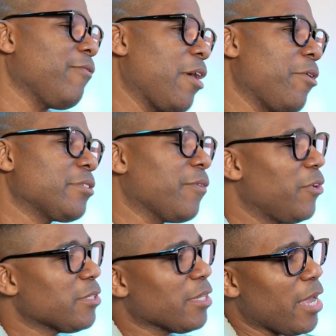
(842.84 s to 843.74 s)
very
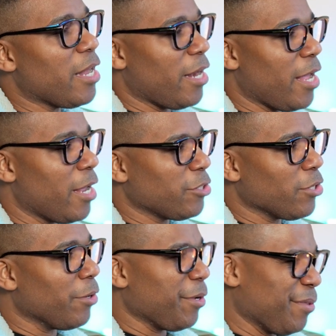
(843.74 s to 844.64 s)
sophisticated hedge,
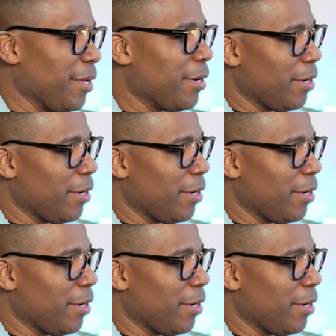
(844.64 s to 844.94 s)
though, at the end of the